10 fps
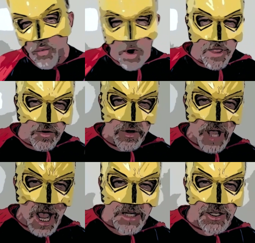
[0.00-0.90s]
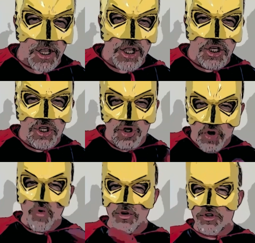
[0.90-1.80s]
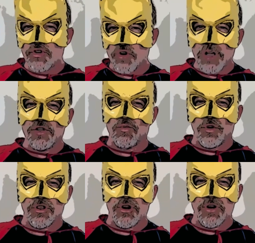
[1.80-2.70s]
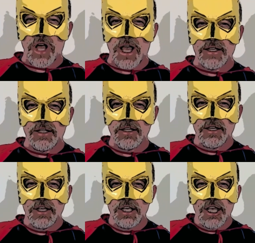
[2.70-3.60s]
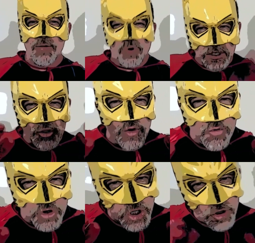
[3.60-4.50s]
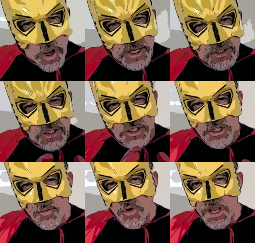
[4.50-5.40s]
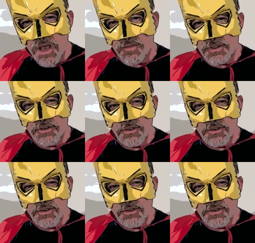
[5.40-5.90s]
whether or not you are trustworthy or not. But to trust someone else